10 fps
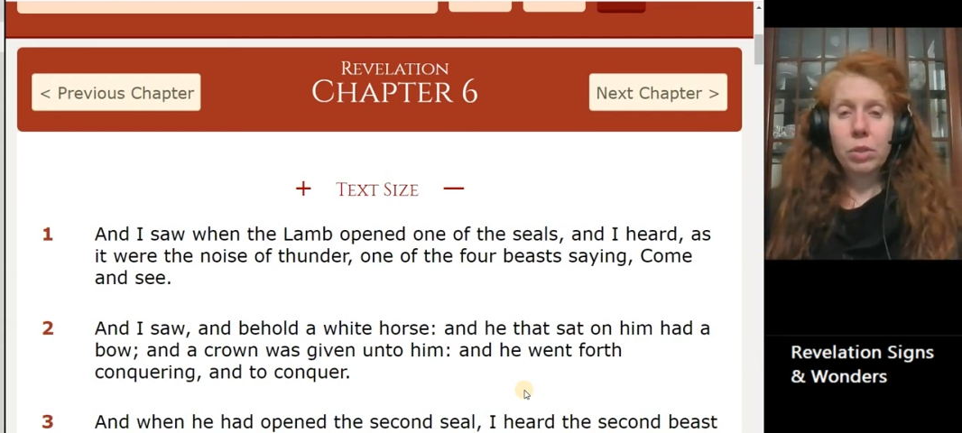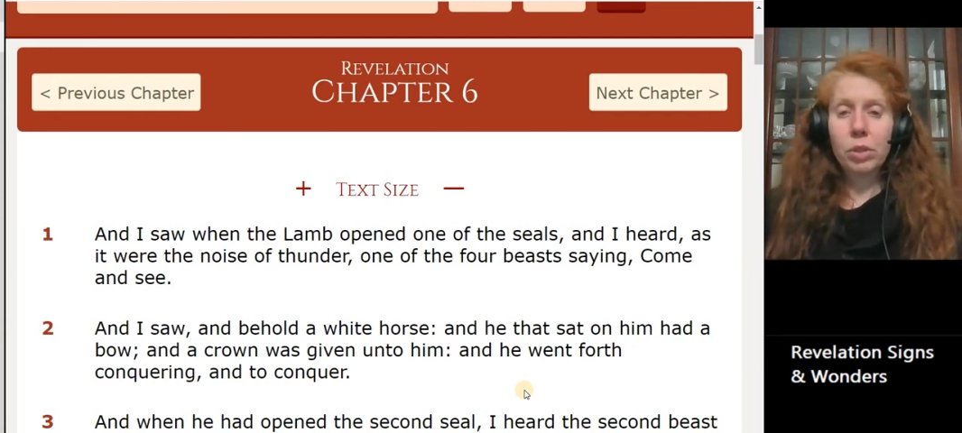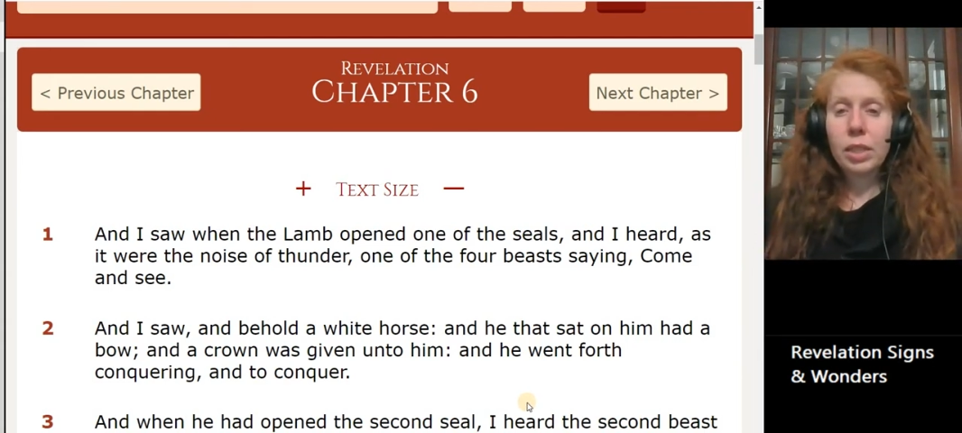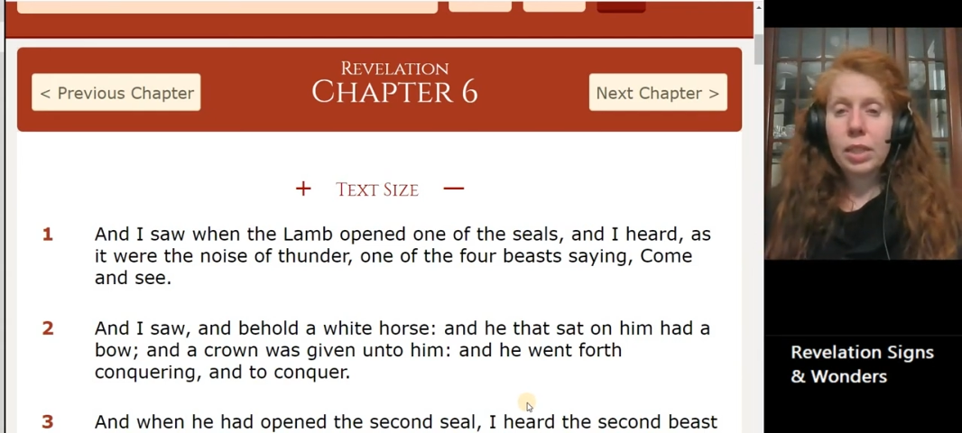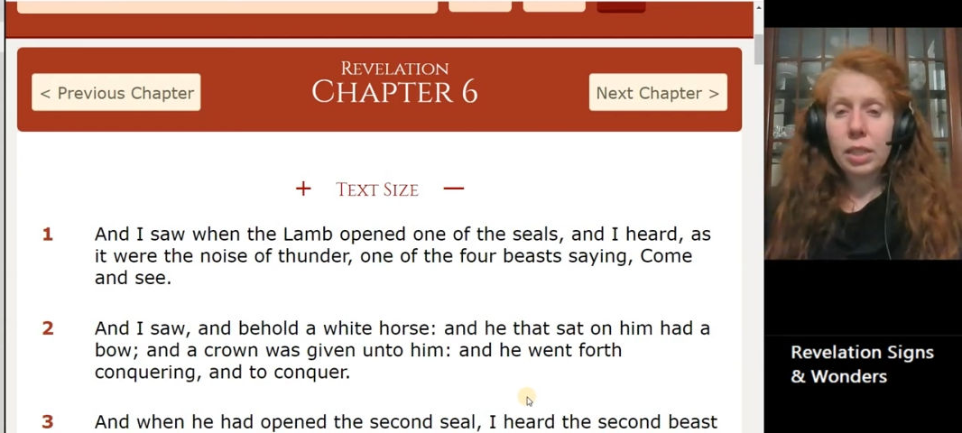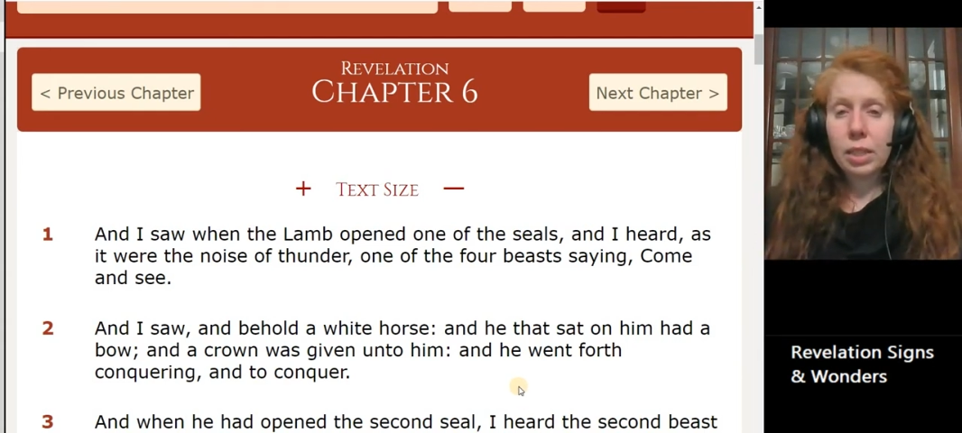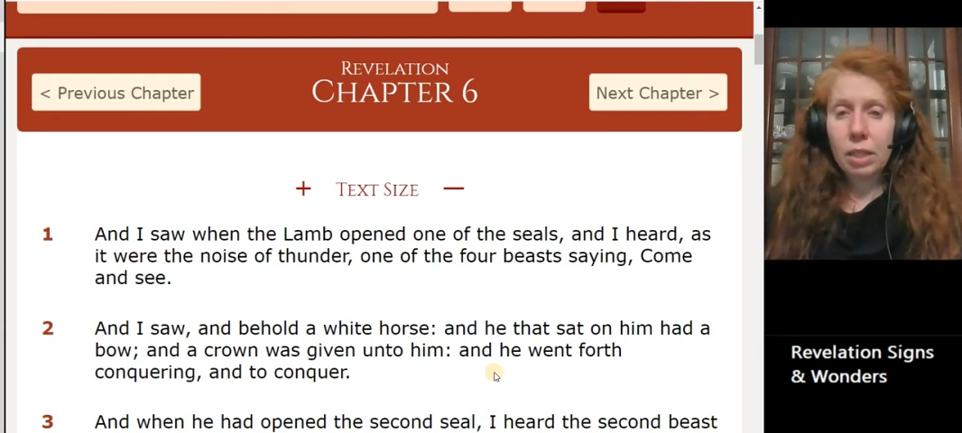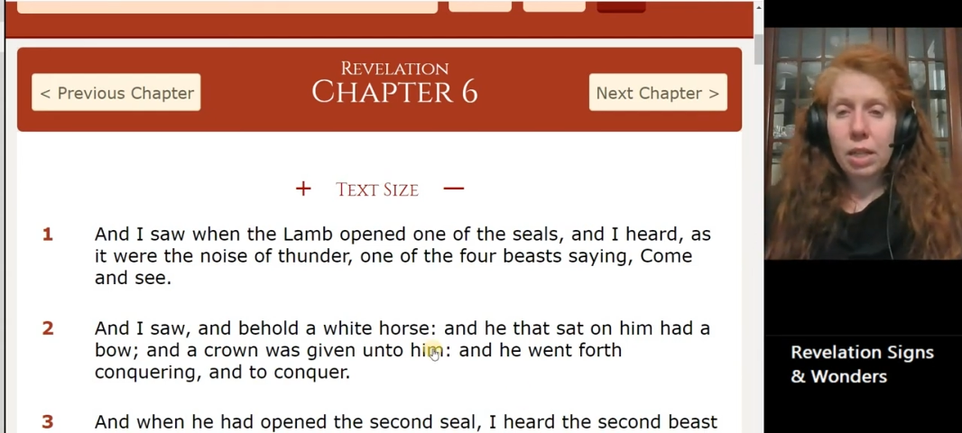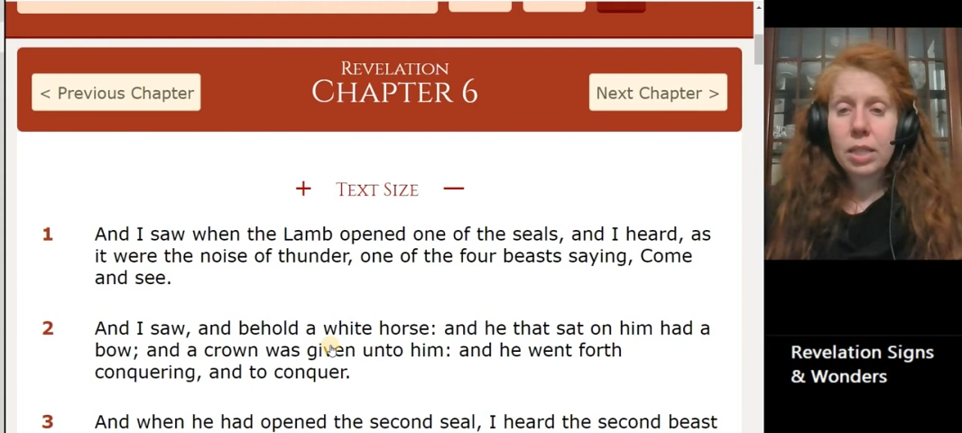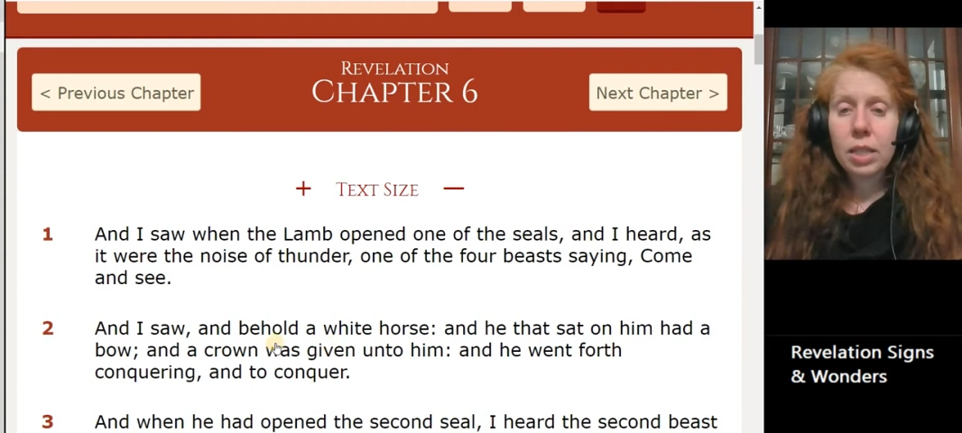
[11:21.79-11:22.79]

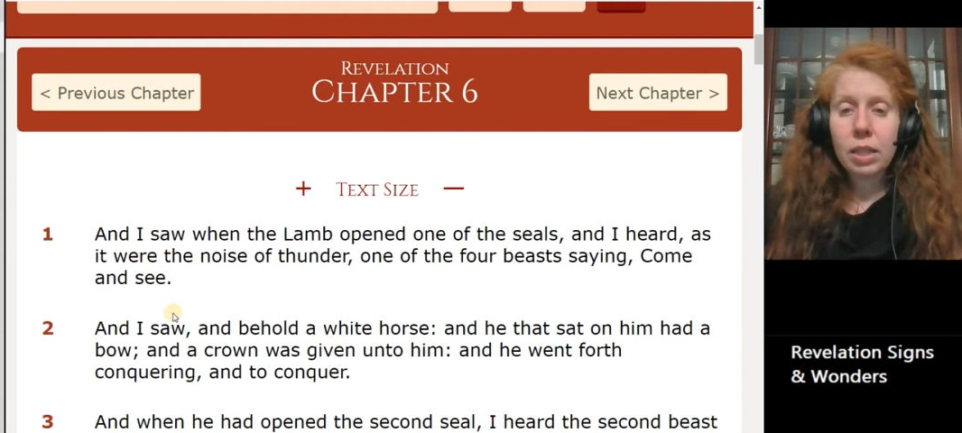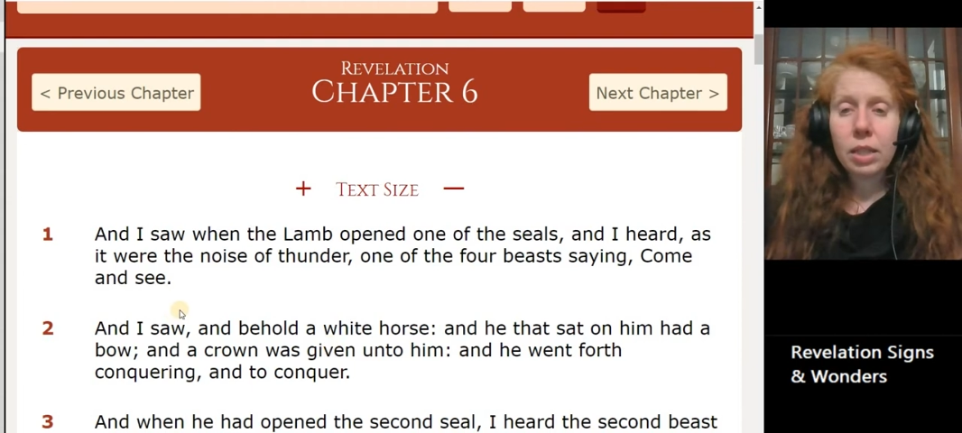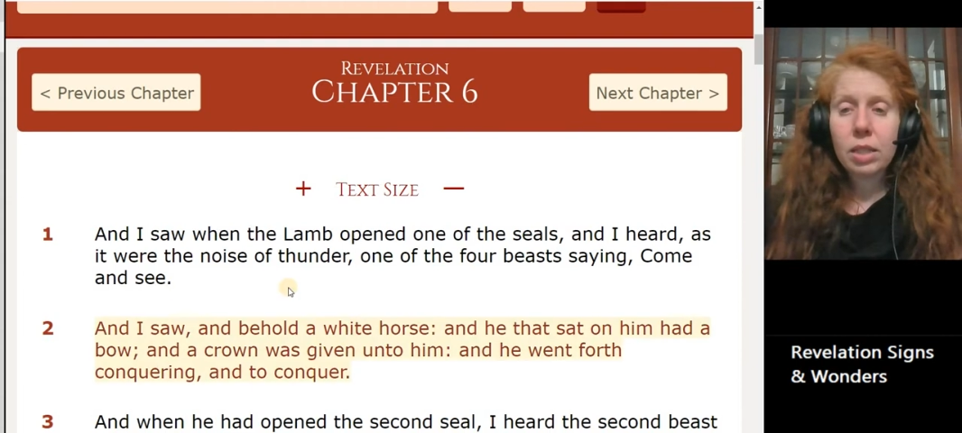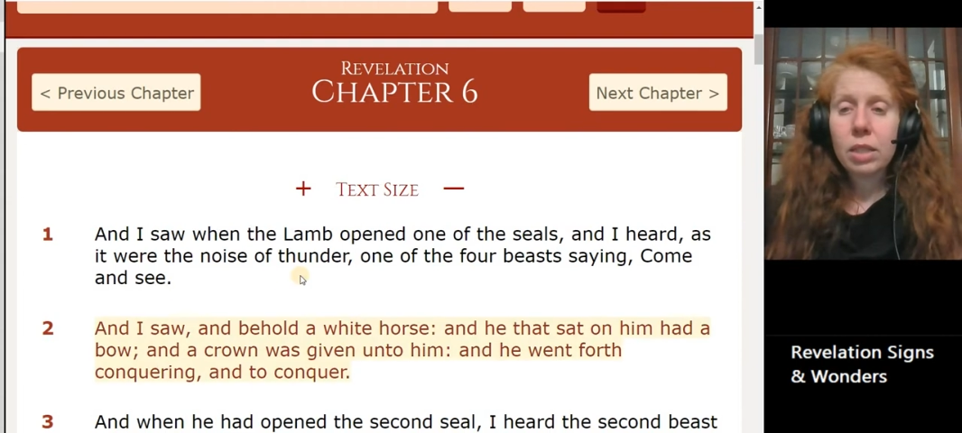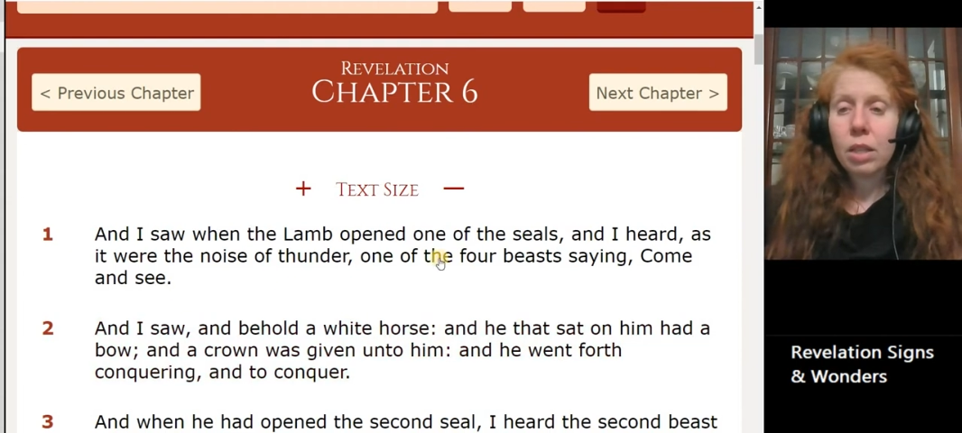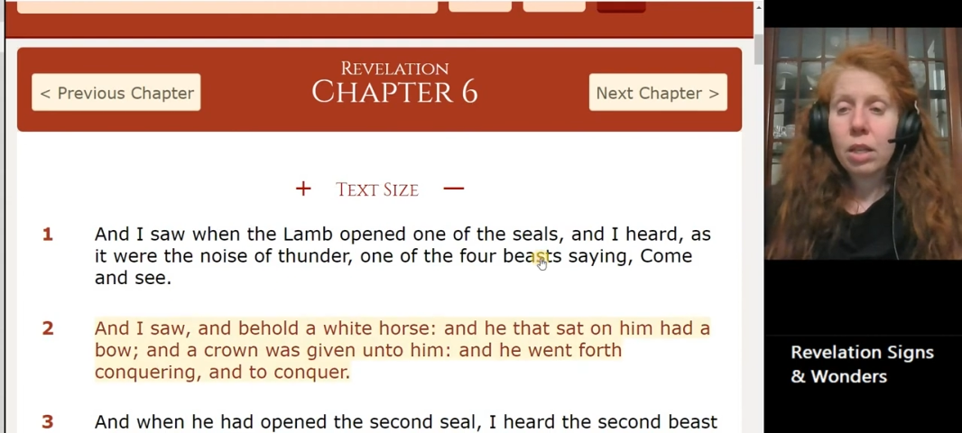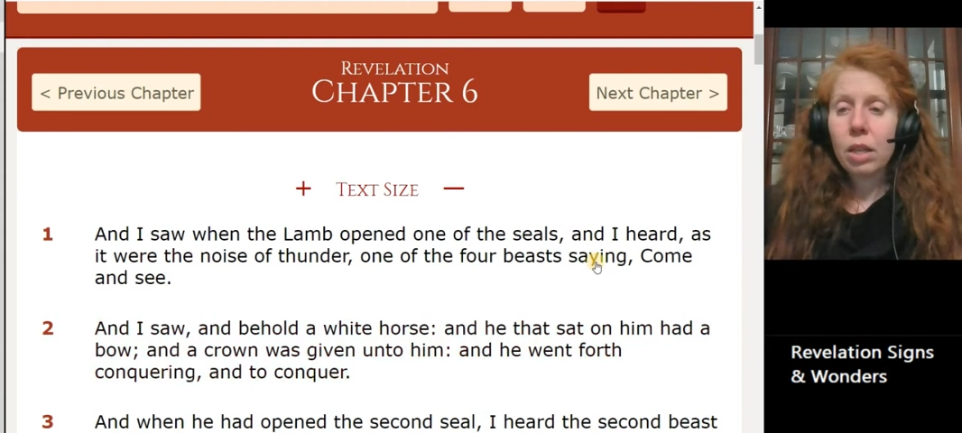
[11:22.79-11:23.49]
six,